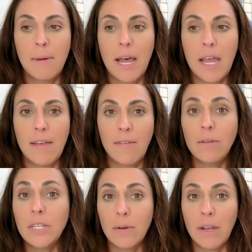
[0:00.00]
But if
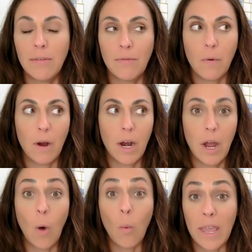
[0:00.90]
you do it
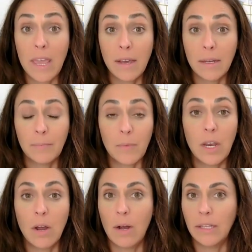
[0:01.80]
for a week,
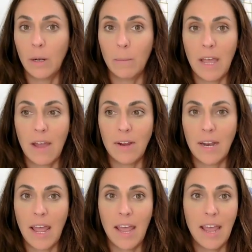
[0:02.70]
you know, a little bit every
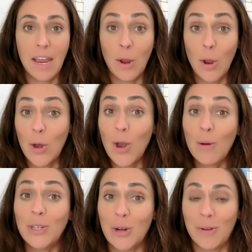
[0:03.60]
day, and
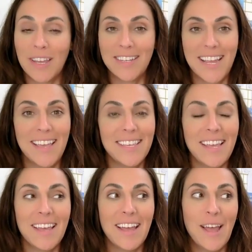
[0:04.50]
no joke, it takes
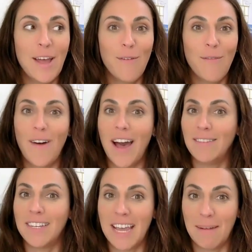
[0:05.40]
like
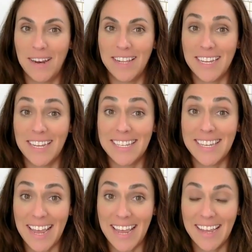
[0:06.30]
five to 10 minutes a
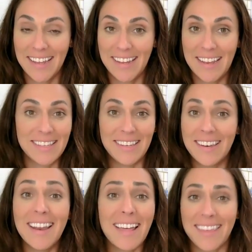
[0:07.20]
day. It's
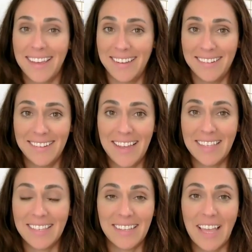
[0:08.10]
nothing.
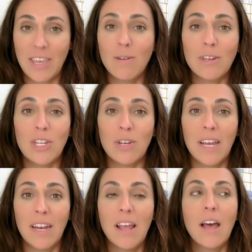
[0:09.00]
It's like you could do
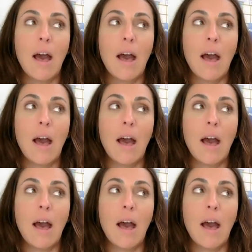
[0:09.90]
it.